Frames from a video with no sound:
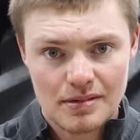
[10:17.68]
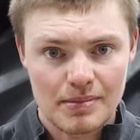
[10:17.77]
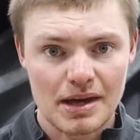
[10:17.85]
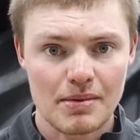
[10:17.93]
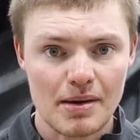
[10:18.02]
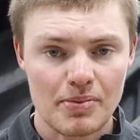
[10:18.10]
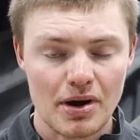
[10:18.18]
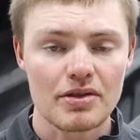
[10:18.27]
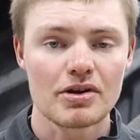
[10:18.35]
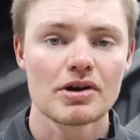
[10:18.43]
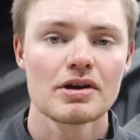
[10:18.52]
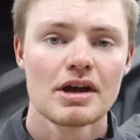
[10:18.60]
me and my
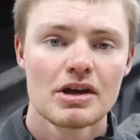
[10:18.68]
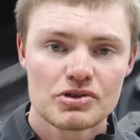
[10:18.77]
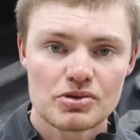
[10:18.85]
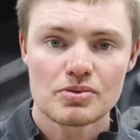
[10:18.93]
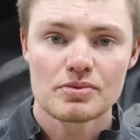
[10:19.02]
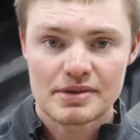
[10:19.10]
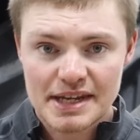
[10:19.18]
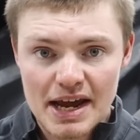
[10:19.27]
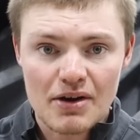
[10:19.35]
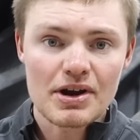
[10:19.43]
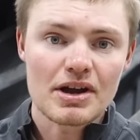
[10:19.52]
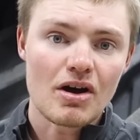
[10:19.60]
brother, to
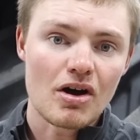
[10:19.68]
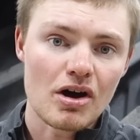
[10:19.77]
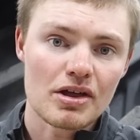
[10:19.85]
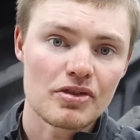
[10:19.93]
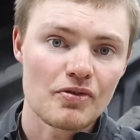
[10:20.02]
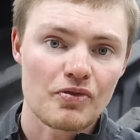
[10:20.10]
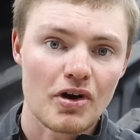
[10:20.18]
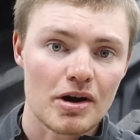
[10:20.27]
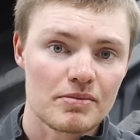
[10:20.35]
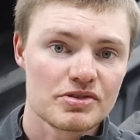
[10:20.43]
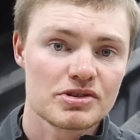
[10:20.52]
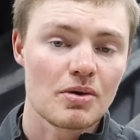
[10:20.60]
carry on the
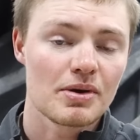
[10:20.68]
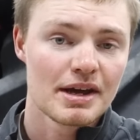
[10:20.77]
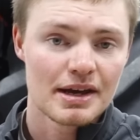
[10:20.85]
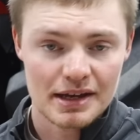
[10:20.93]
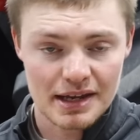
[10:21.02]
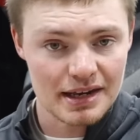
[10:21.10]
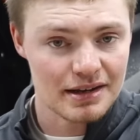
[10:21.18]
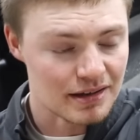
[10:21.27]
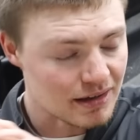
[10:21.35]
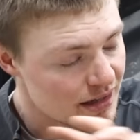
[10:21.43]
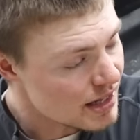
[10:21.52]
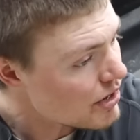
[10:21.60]
farm. So he
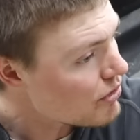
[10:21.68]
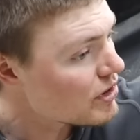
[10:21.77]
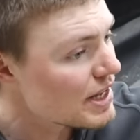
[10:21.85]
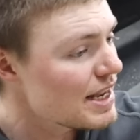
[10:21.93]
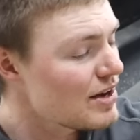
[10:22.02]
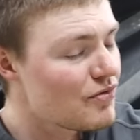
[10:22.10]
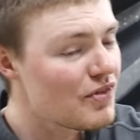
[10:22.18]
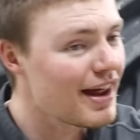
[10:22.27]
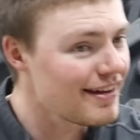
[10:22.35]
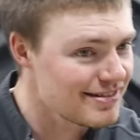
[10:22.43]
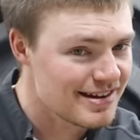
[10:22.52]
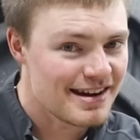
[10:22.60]
literally
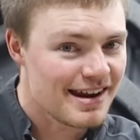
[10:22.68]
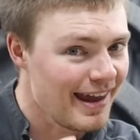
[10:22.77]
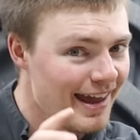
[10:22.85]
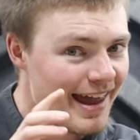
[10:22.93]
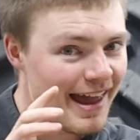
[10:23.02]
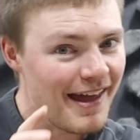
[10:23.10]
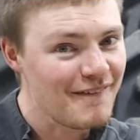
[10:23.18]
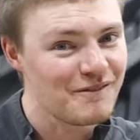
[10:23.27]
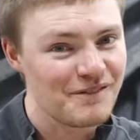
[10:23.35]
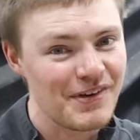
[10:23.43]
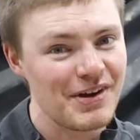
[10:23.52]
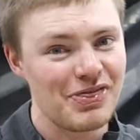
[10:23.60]
invested
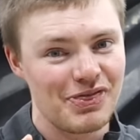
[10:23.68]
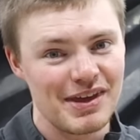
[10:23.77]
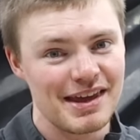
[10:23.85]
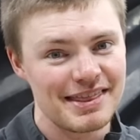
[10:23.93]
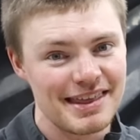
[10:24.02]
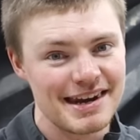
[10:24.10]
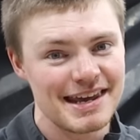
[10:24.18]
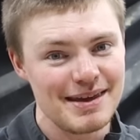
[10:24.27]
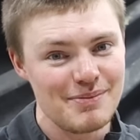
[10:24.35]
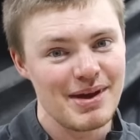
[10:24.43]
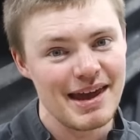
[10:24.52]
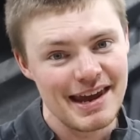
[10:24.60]
everything that he
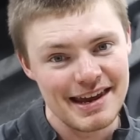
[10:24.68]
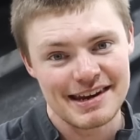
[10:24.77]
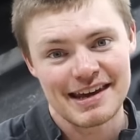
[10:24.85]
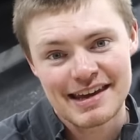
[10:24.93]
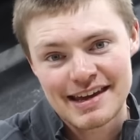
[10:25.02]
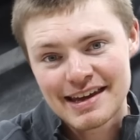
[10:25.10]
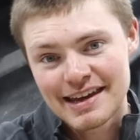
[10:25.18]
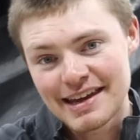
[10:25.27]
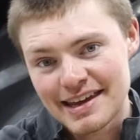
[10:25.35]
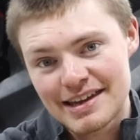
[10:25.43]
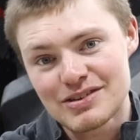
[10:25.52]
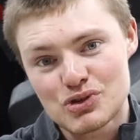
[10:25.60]
made
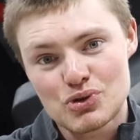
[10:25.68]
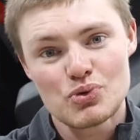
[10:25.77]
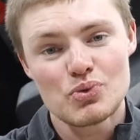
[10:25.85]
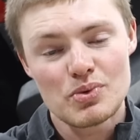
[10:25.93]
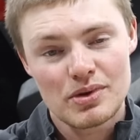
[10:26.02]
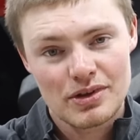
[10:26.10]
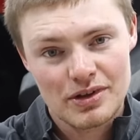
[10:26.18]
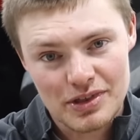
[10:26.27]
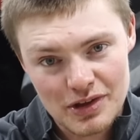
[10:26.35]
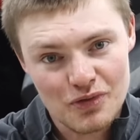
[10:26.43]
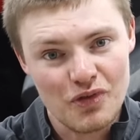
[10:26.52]
into the